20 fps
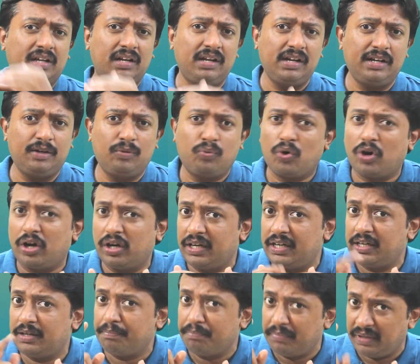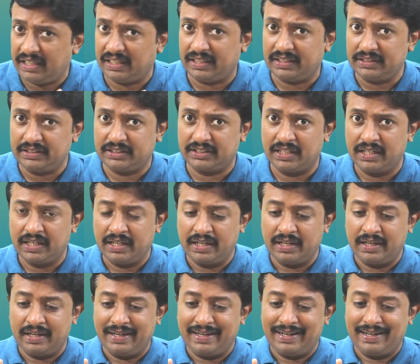null and void means
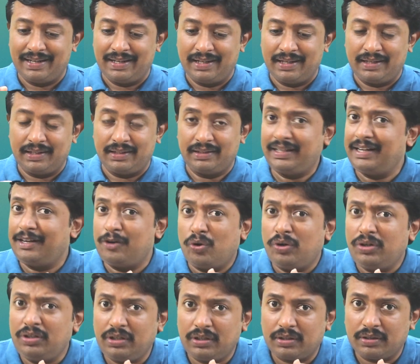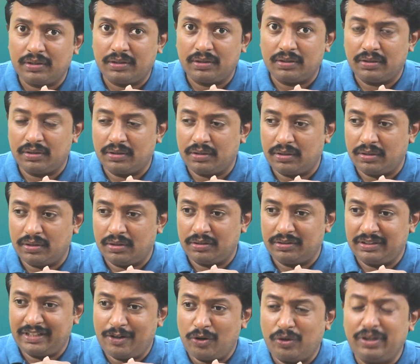they don't
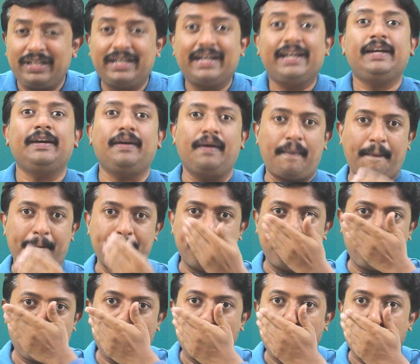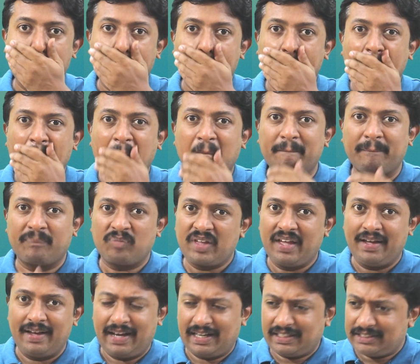die.
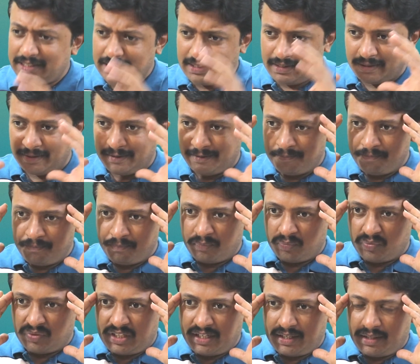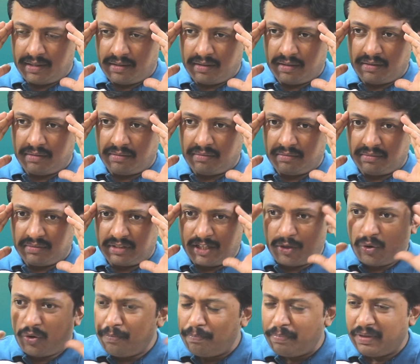As in, they
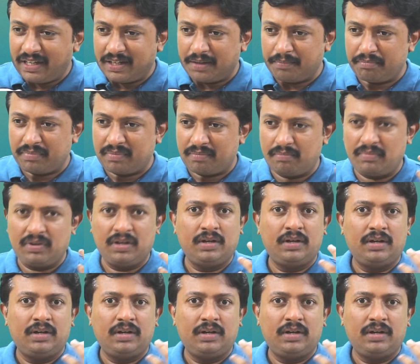don't become